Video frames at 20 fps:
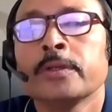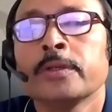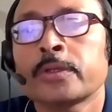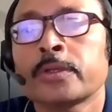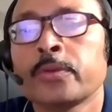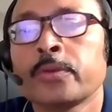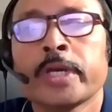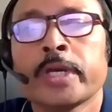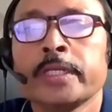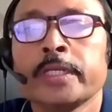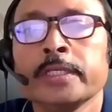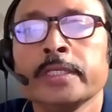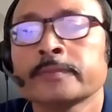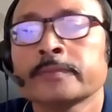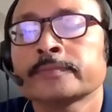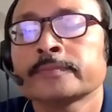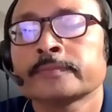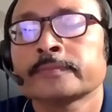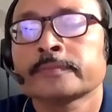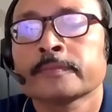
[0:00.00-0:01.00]
or query
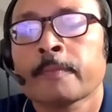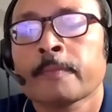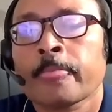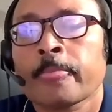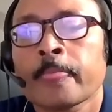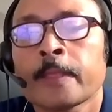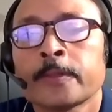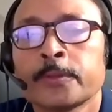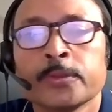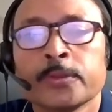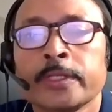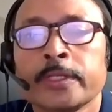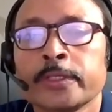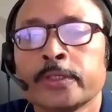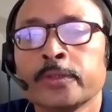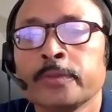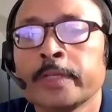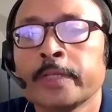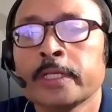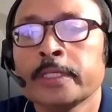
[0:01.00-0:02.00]
to the
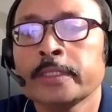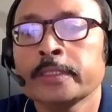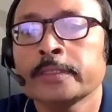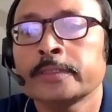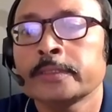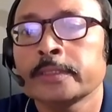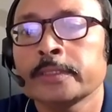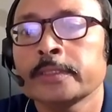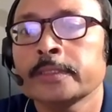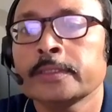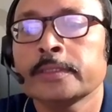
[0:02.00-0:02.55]
equivalent